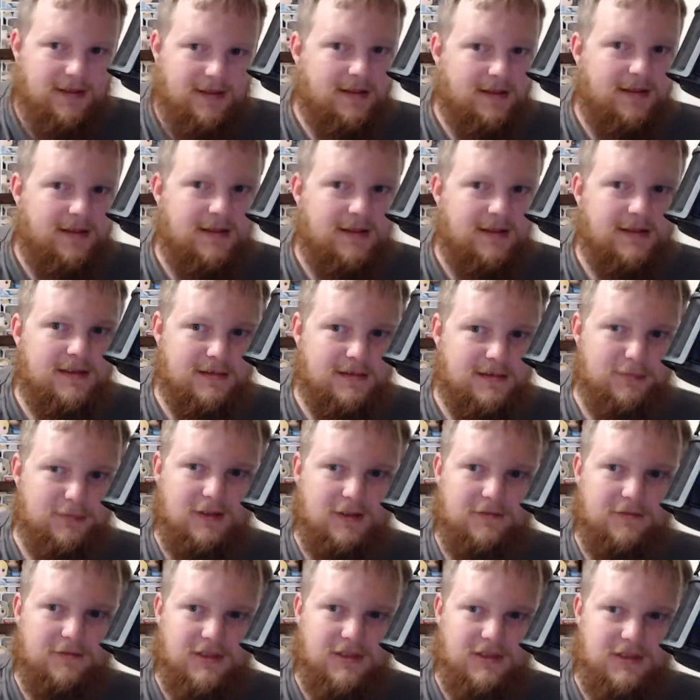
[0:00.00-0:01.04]
He has a pretty
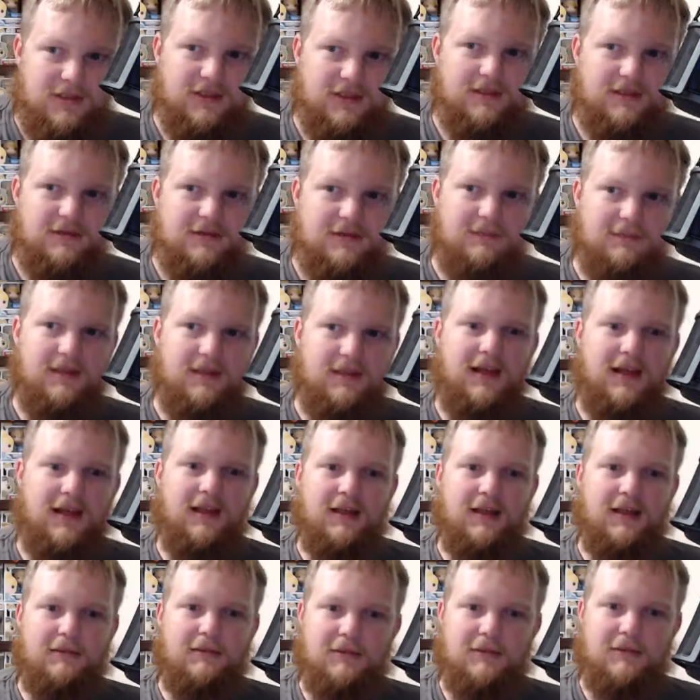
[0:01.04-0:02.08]
funny channel. I like
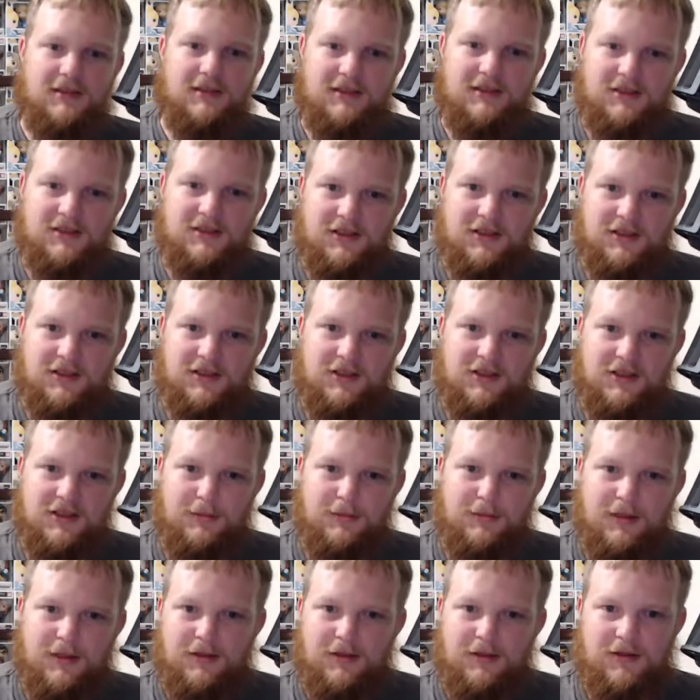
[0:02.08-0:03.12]
him because he talks shit
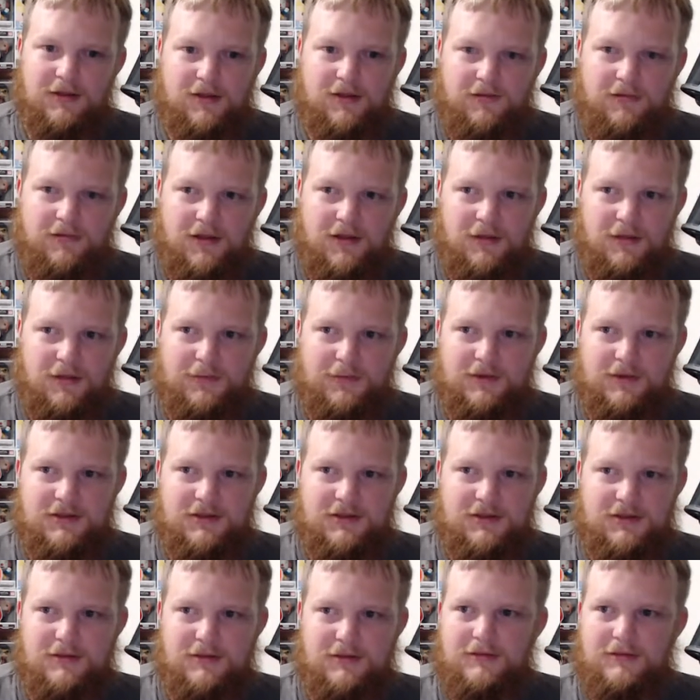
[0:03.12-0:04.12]
about all the developers too.